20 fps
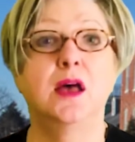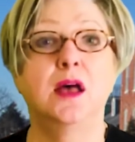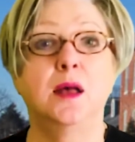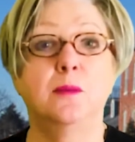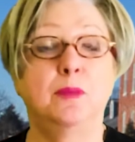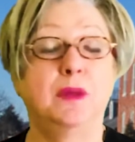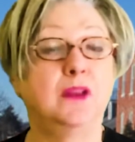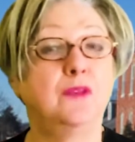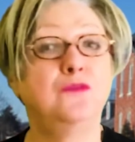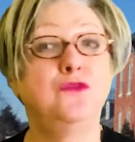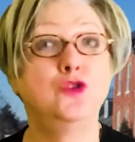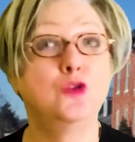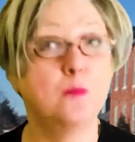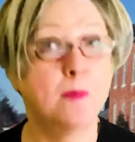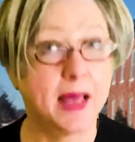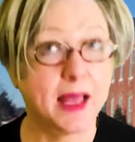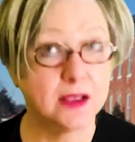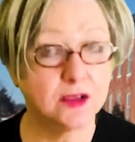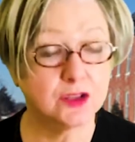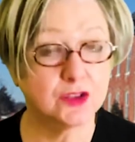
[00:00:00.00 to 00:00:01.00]
But a few
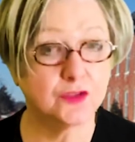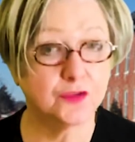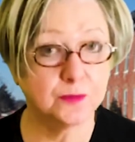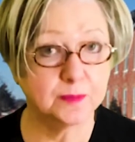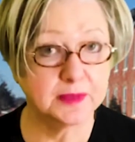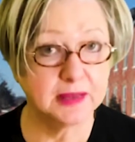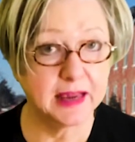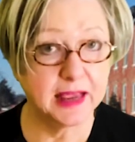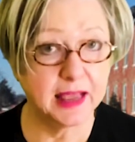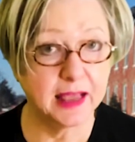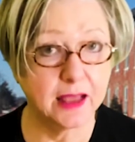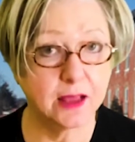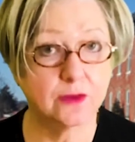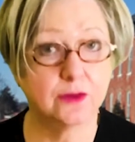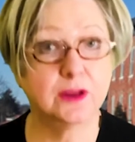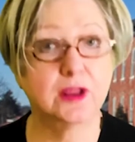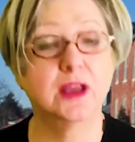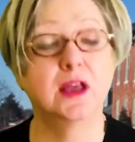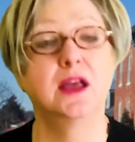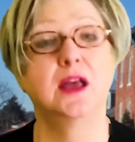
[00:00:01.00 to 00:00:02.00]
miles from town,
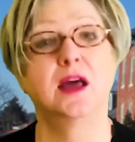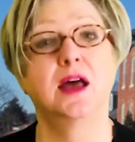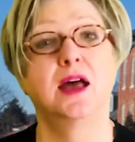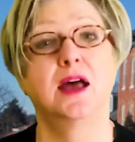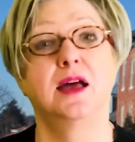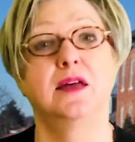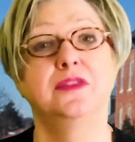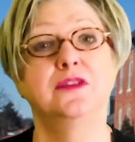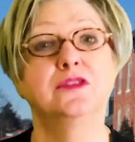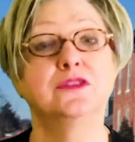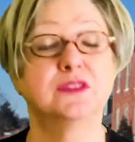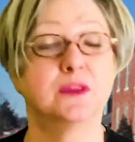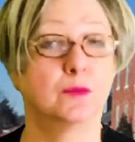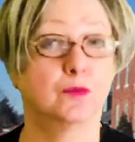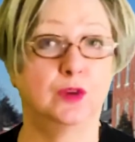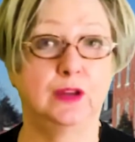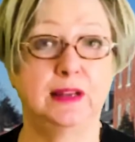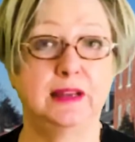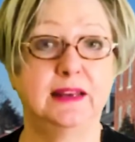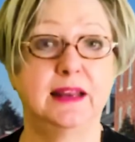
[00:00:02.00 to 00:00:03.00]
there's some
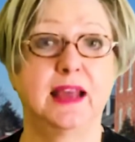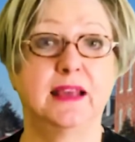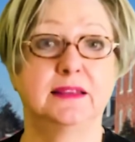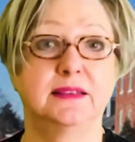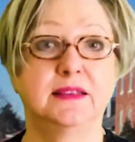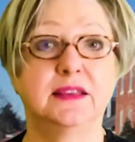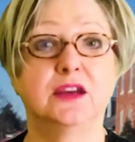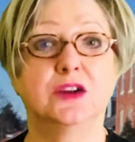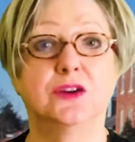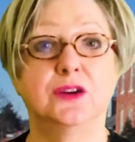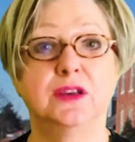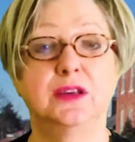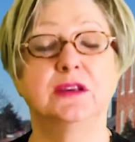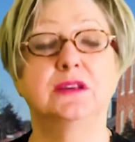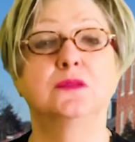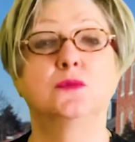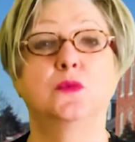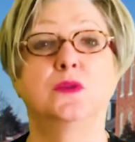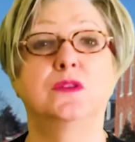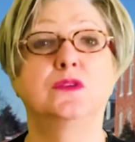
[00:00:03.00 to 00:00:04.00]
really nice
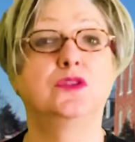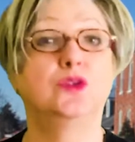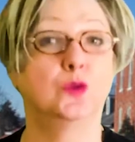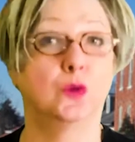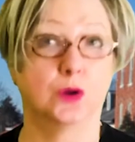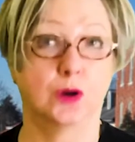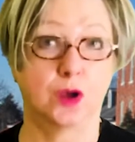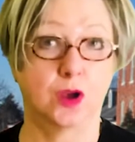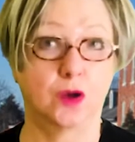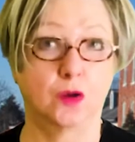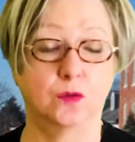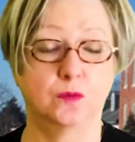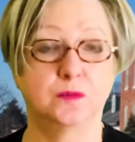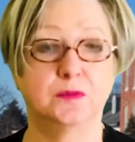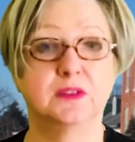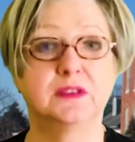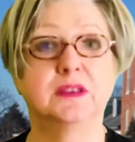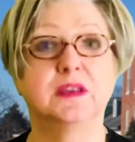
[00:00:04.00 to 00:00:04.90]
areas with newer homes.